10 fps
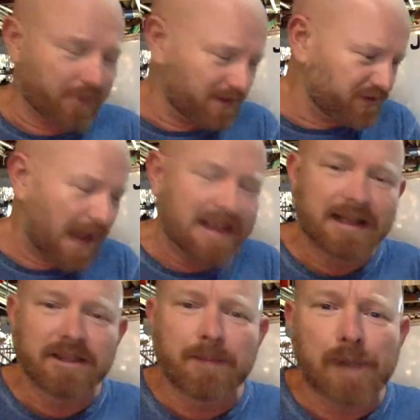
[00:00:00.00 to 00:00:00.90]

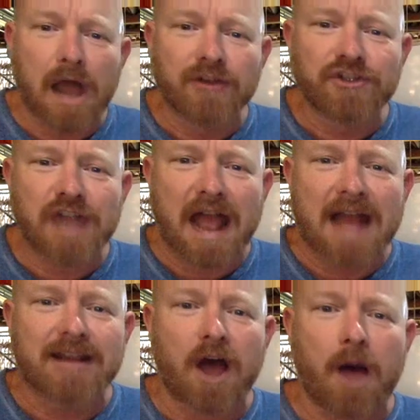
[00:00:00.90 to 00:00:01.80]
taken the plunge
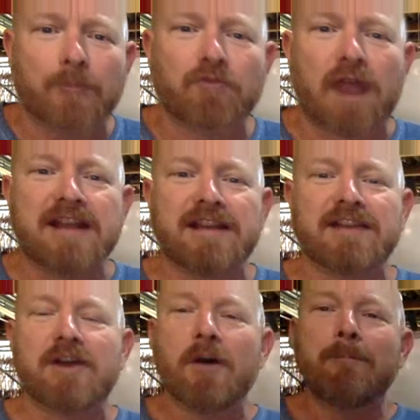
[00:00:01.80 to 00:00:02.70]
and
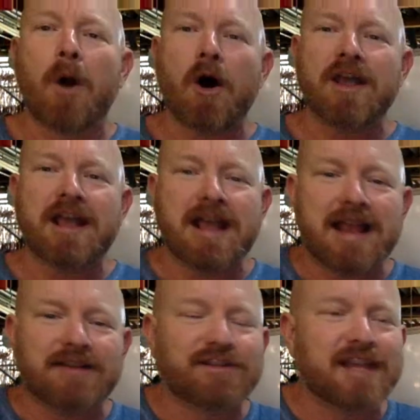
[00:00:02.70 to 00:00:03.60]
upgraded my
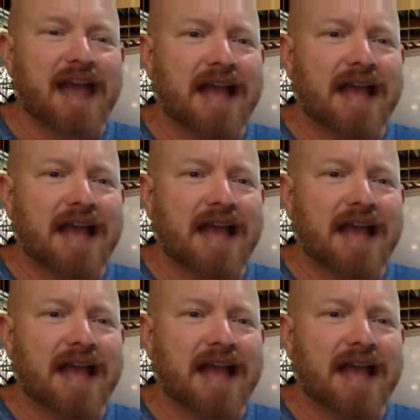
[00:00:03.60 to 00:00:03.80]
internet.